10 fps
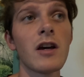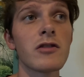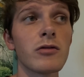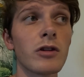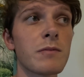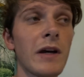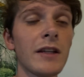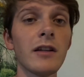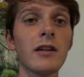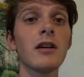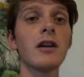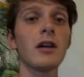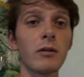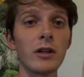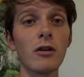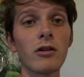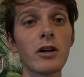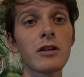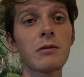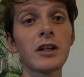So we lowered our
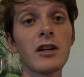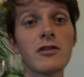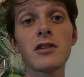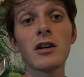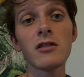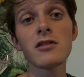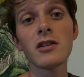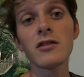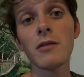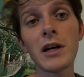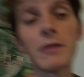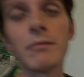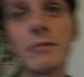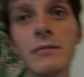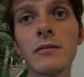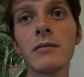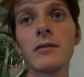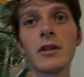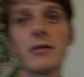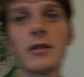expectations, and honestly it's not bad.
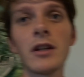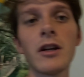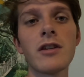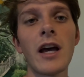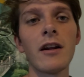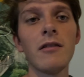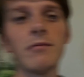Here's Hannah.